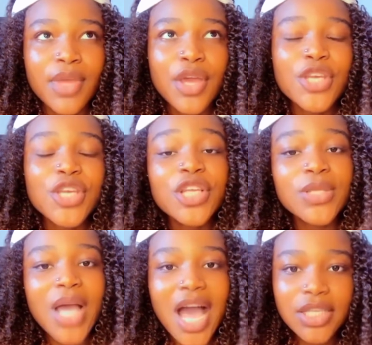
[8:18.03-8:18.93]
you need
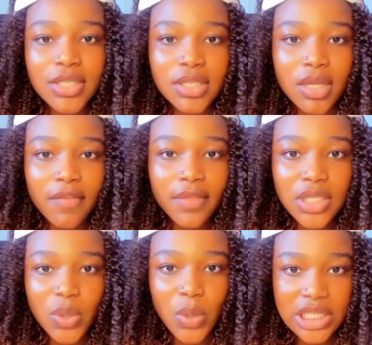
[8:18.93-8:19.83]
to ask yourself
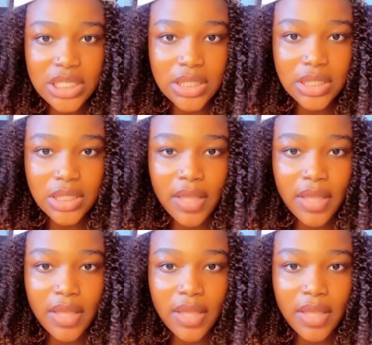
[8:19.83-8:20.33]
these questions.